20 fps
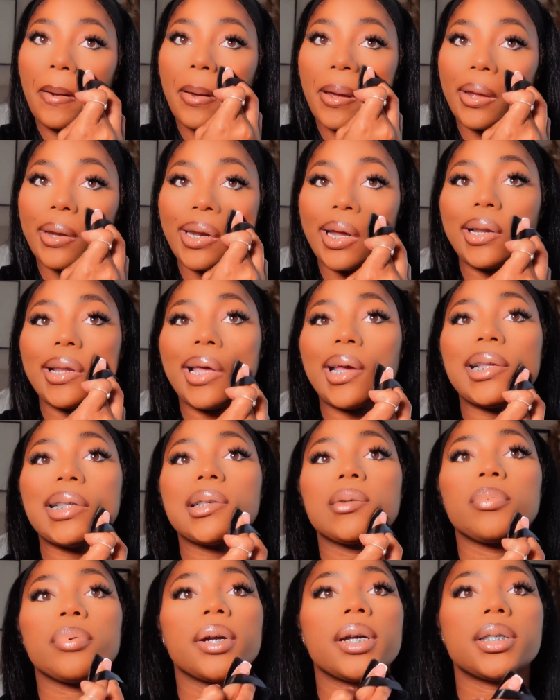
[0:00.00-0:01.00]
And I like
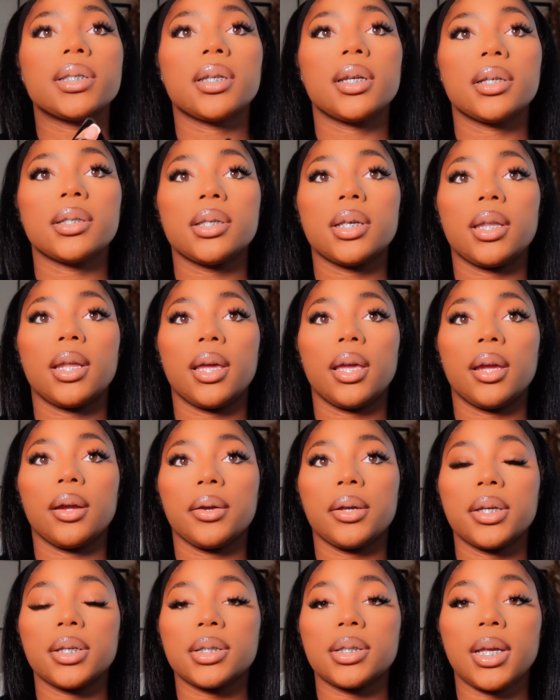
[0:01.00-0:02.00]
to press it into the
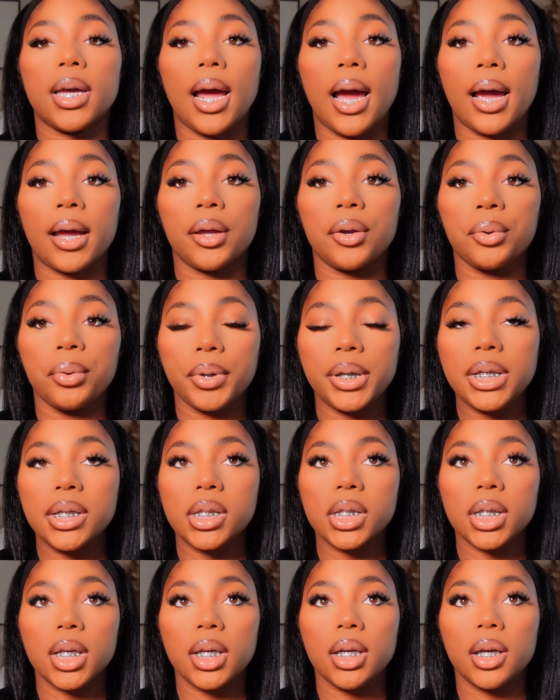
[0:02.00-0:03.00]
areas that I
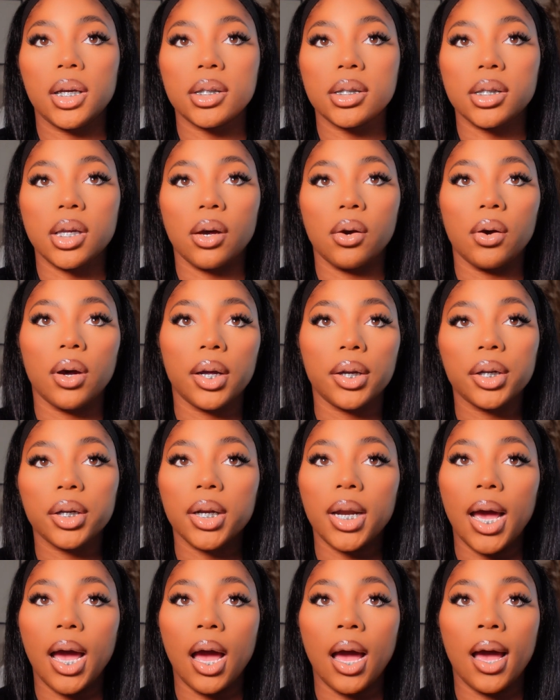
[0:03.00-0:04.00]
crease in, so under
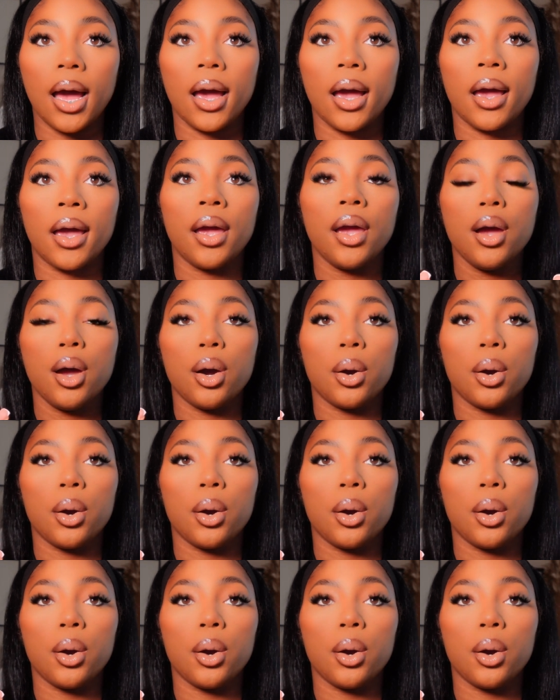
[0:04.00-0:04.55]
the eye,